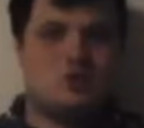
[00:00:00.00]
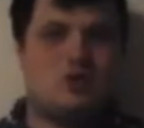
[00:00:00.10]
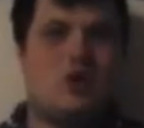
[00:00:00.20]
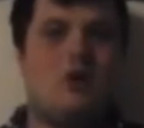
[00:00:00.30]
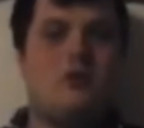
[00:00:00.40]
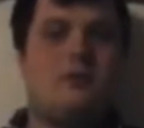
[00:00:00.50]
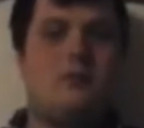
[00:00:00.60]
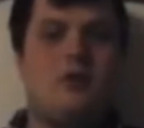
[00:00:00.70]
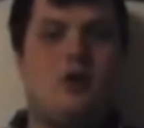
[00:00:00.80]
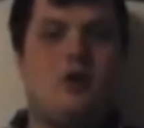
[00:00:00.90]
So the
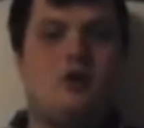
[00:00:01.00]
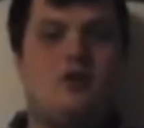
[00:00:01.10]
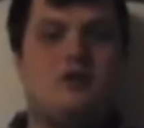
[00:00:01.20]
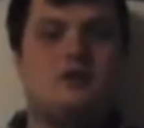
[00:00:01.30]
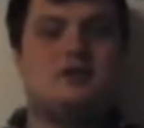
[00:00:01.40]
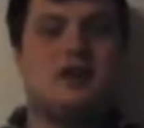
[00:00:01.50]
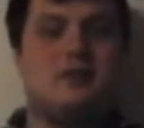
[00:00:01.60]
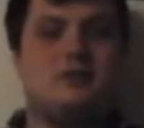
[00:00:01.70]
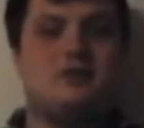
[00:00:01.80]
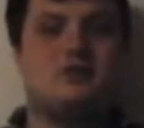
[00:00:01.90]
plot of this
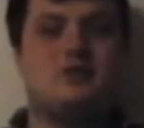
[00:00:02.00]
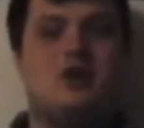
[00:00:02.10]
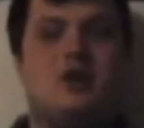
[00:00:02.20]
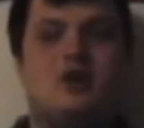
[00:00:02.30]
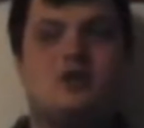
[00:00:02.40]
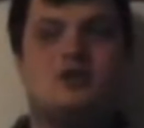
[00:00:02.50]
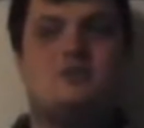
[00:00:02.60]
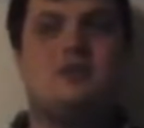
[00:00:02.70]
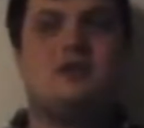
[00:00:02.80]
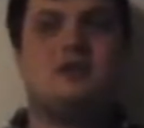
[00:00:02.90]
episode goes
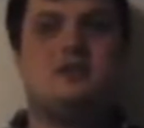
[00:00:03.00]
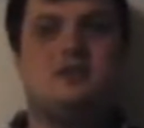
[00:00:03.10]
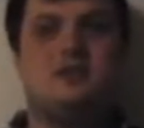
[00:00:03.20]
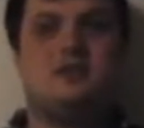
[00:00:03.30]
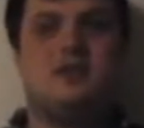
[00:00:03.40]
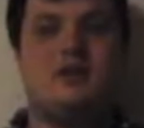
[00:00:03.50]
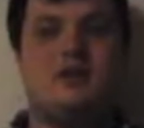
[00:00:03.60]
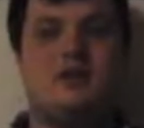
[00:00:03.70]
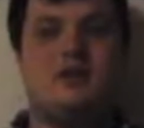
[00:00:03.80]
basically something like